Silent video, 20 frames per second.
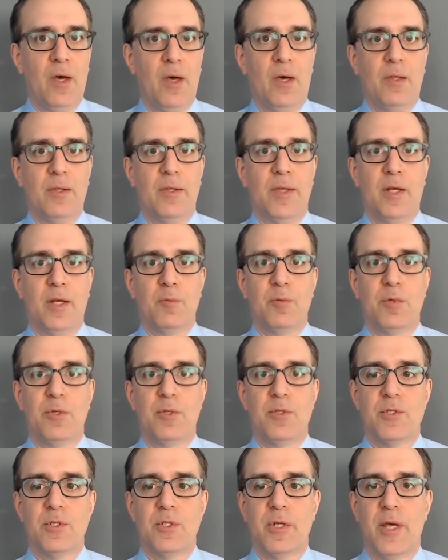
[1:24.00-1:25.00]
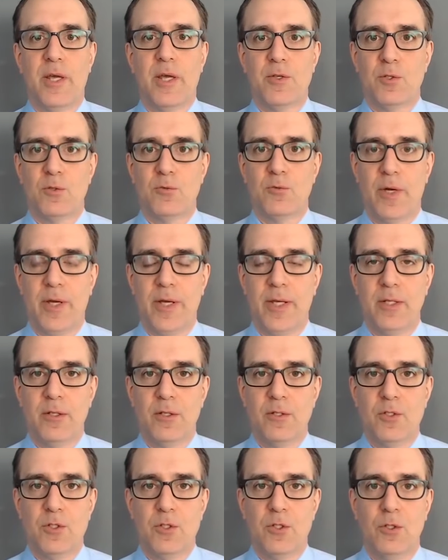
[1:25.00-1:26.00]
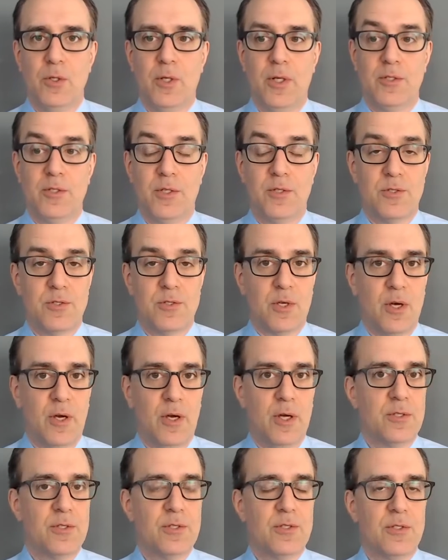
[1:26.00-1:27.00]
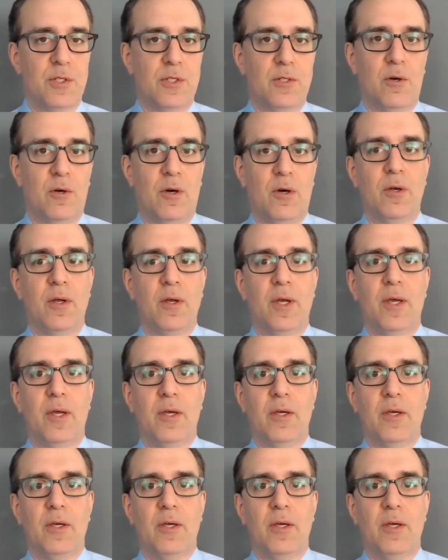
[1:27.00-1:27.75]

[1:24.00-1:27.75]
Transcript: that a person has a right to, and it's ensconced in our